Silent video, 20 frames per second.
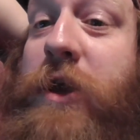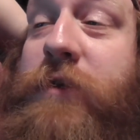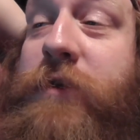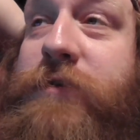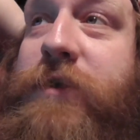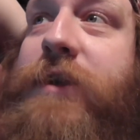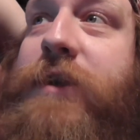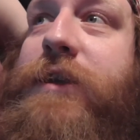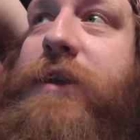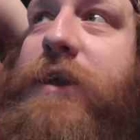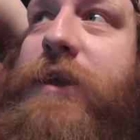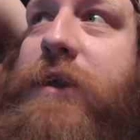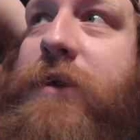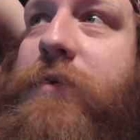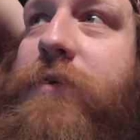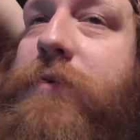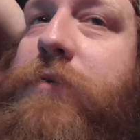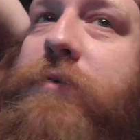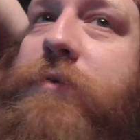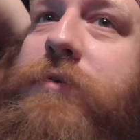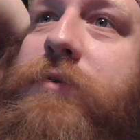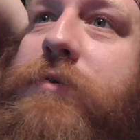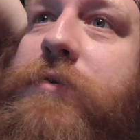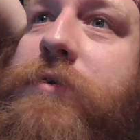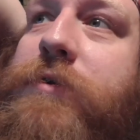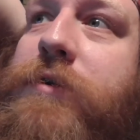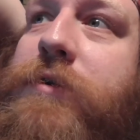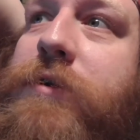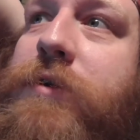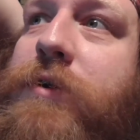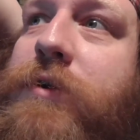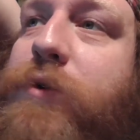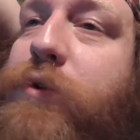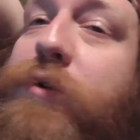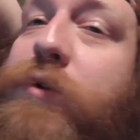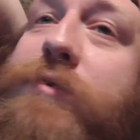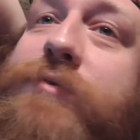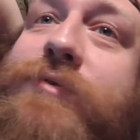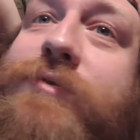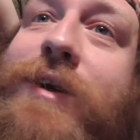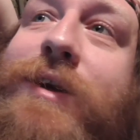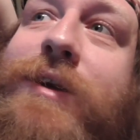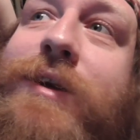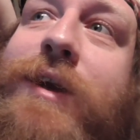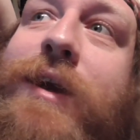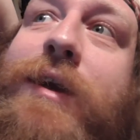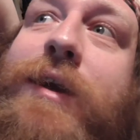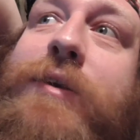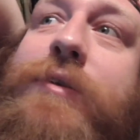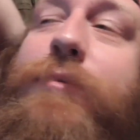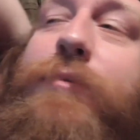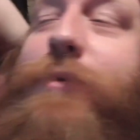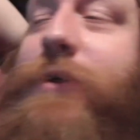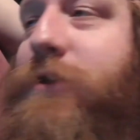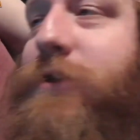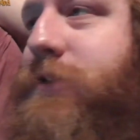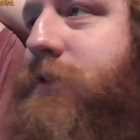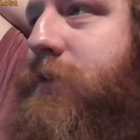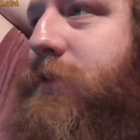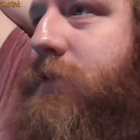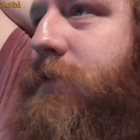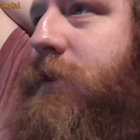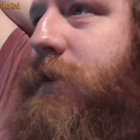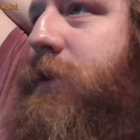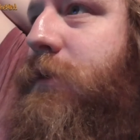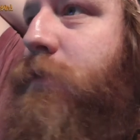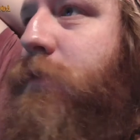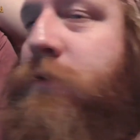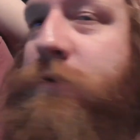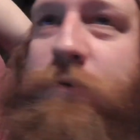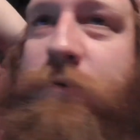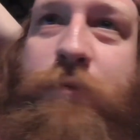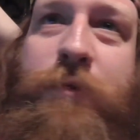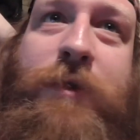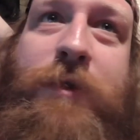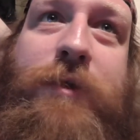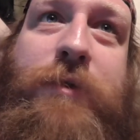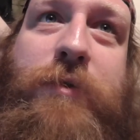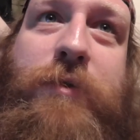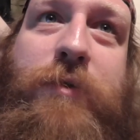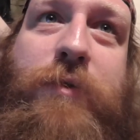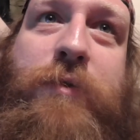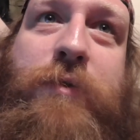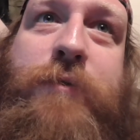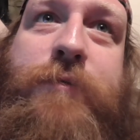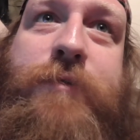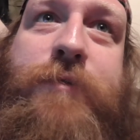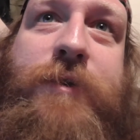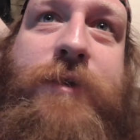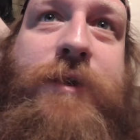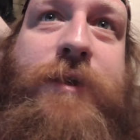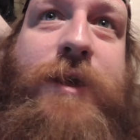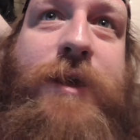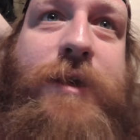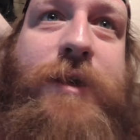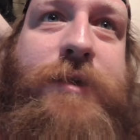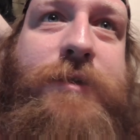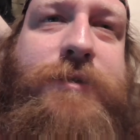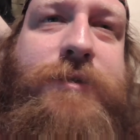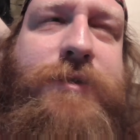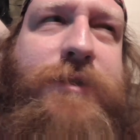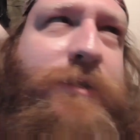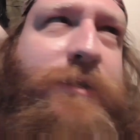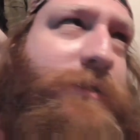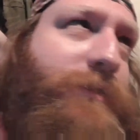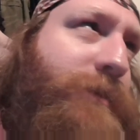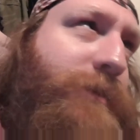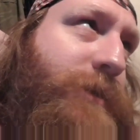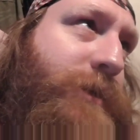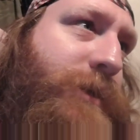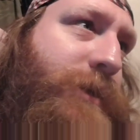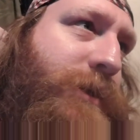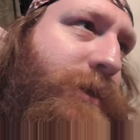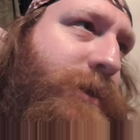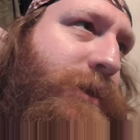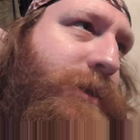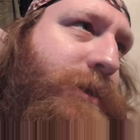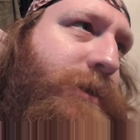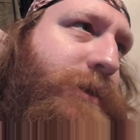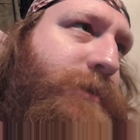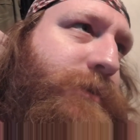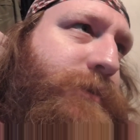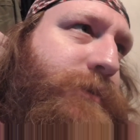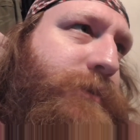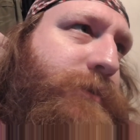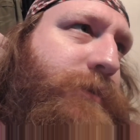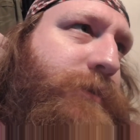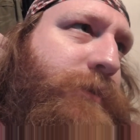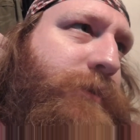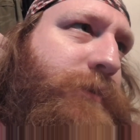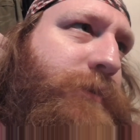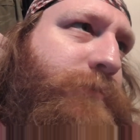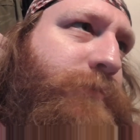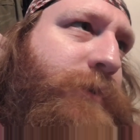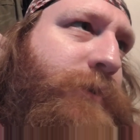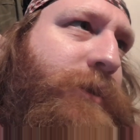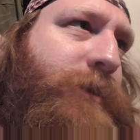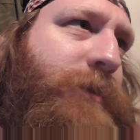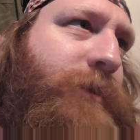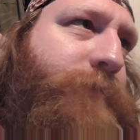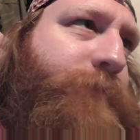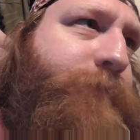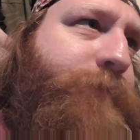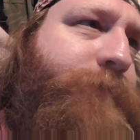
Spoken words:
raining or not raining, to be sunny or to be overcast. Like, fuck me.